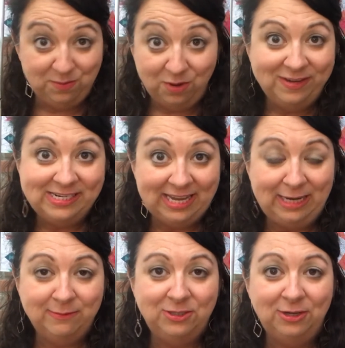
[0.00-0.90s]
moving to
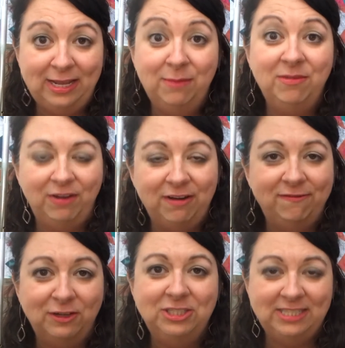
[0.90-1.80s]
Amsterdam, the very
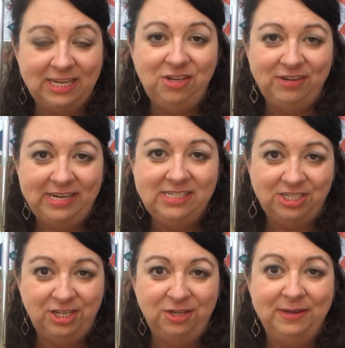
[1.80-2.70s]
first thing you need to
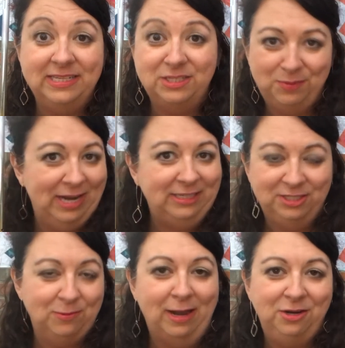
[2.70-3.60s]
do is to
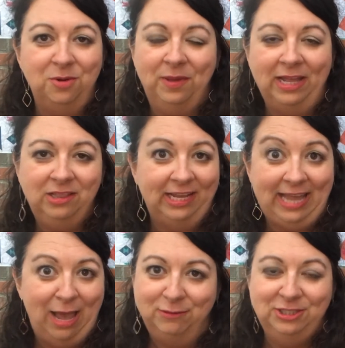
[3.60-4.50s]
practice riding your bike like
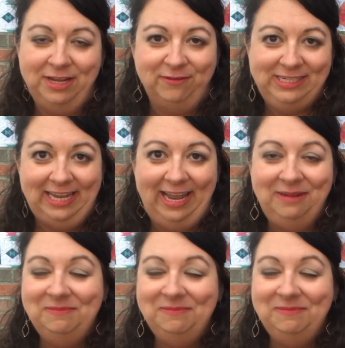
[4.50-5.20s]
hours every day.